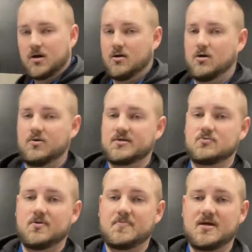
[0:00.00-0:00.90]
all this
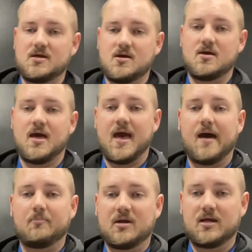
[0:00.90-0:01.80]
would be
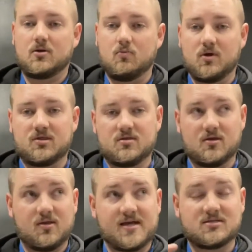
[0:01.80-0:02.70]
happening with the
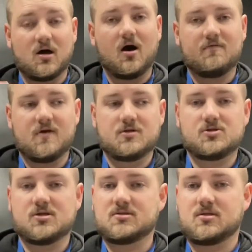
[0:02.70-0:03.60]
lights off and
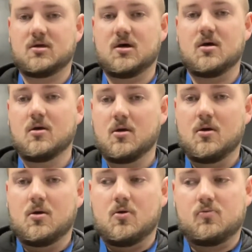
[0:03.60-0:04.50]
just the
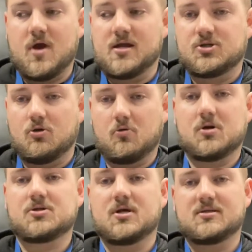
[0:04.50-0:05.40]
reddish
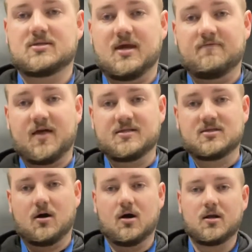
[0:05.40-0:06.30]
orange safe lights
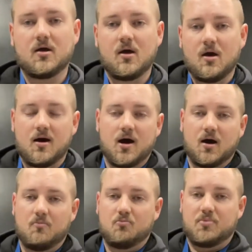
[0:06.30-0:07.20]
on,
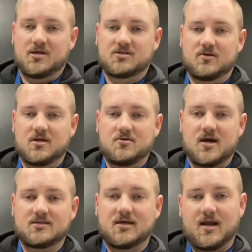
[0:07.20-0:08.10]
but so that you
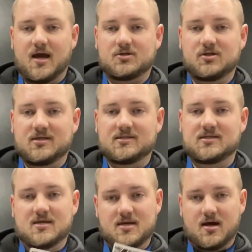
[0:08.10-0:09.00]
guys can actually
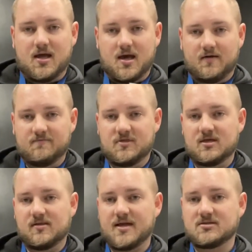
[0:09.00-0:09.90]
see, I have the
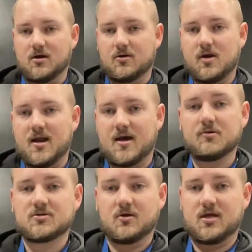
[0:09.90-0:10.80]
lights on right now.
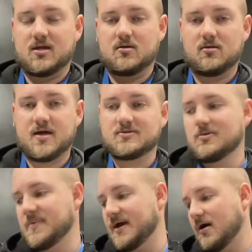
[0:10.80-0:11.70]
So again, lights
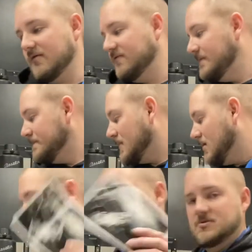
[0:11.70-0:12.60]
would be off.
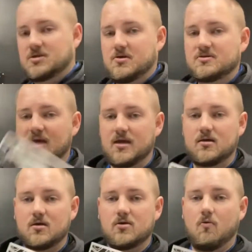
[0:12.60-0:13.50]
So you
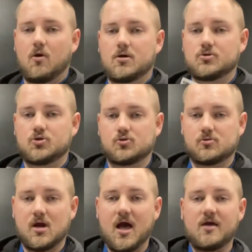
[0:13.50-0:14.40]
take your
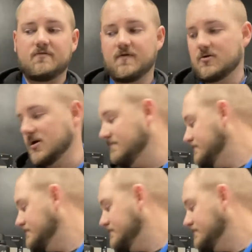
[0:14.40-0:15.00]
dry photogram,